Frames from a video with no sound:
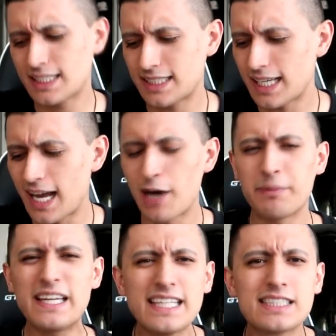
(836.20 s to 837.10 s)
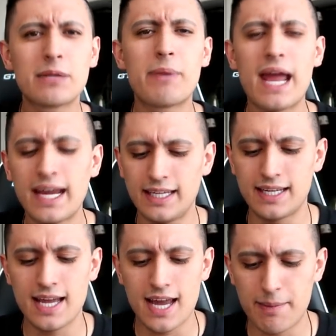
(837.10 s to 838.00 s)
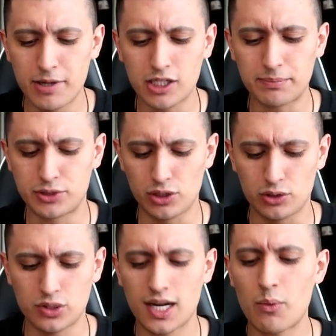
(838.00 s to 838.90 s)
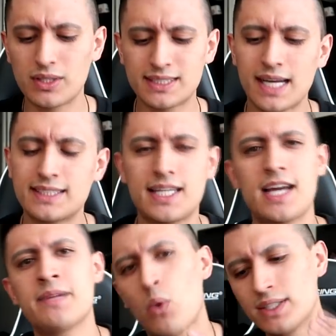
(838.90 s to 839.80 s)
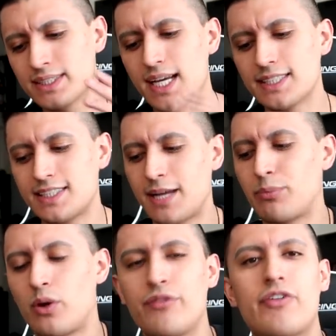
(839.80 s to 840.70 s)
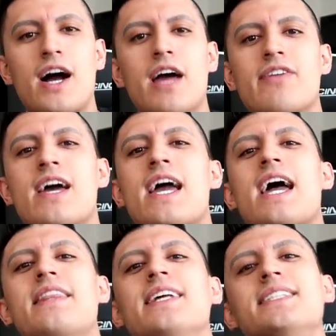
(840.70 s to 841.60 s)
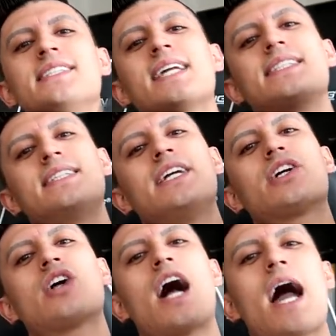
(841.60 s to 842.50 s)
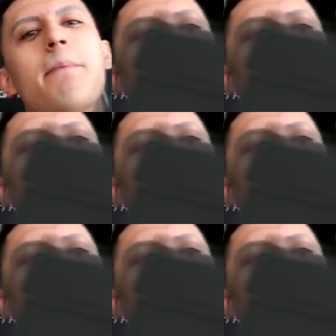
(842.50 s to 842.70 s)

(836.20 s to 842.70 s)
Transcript: let's help ease the pain and pick up two. So I got one size ten, one size ten point five, and this is a sneaker I